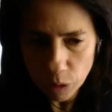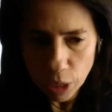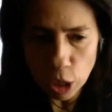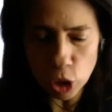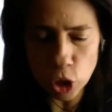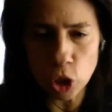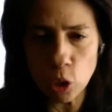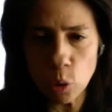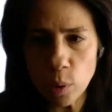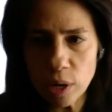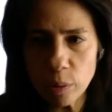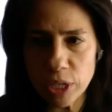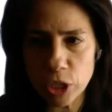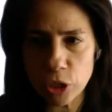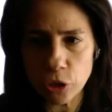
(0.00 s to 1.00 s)
So when
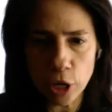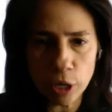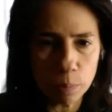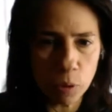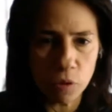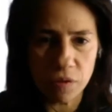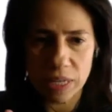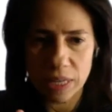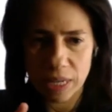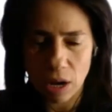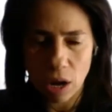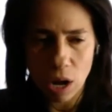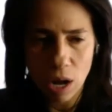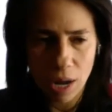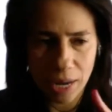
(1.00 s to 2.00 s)
we start moving the
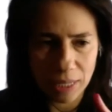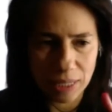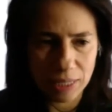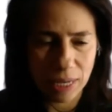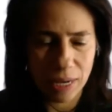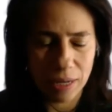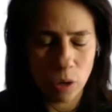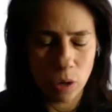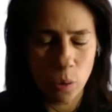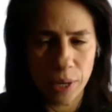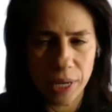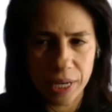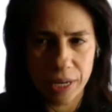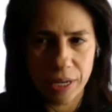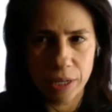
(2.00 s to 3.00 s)
eyes and
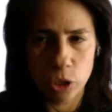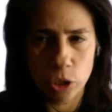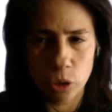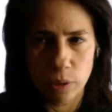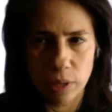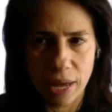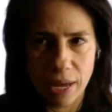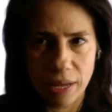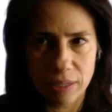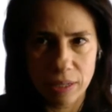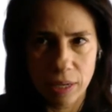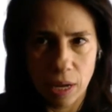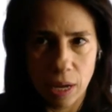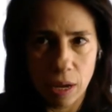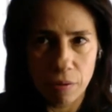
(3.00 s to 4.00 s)
going into that
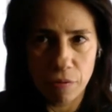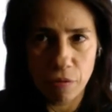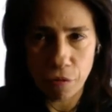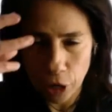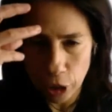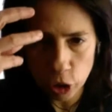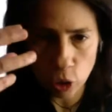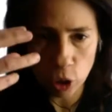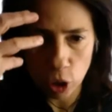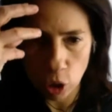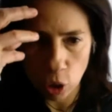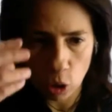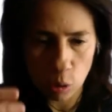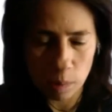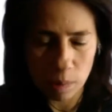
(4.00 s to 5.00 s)
frontal
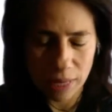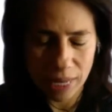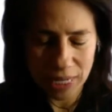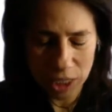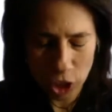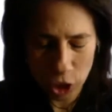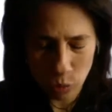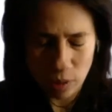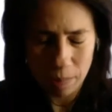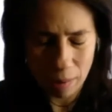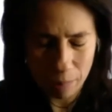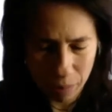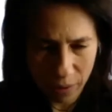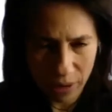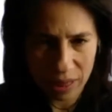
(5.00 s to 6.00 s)
lobe, let's
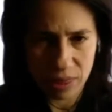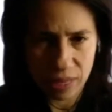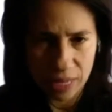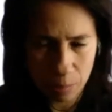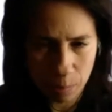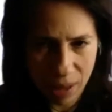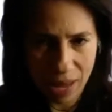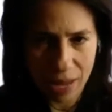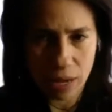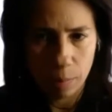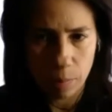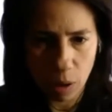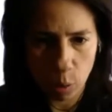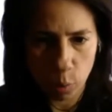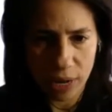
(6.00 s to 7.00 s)
remember and think back
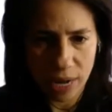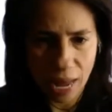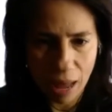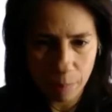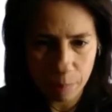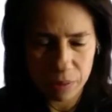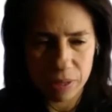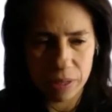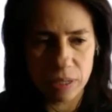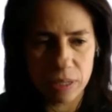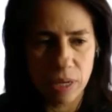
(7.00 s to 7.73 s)
about what happened,